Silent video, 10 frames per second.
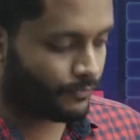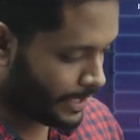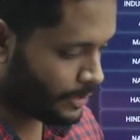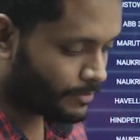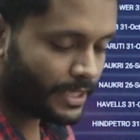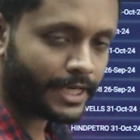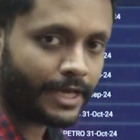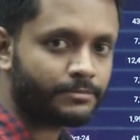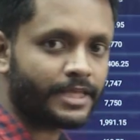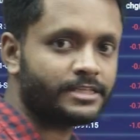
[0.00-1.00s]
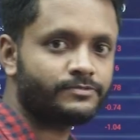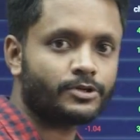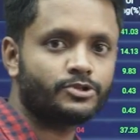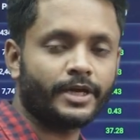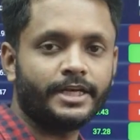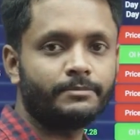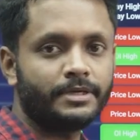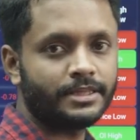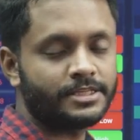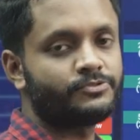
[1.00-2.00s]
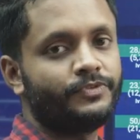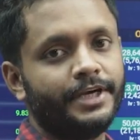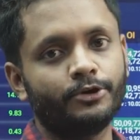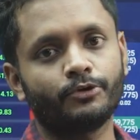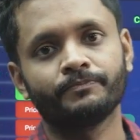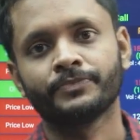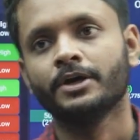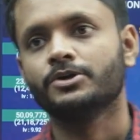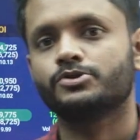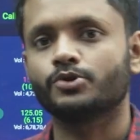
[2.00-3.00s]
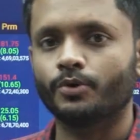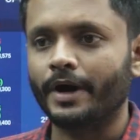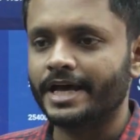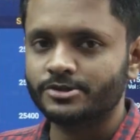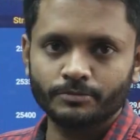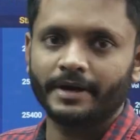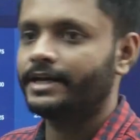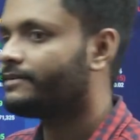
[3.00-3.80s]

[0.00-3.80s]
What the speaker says: valuable time. Thanks for joining me in this video. So as you might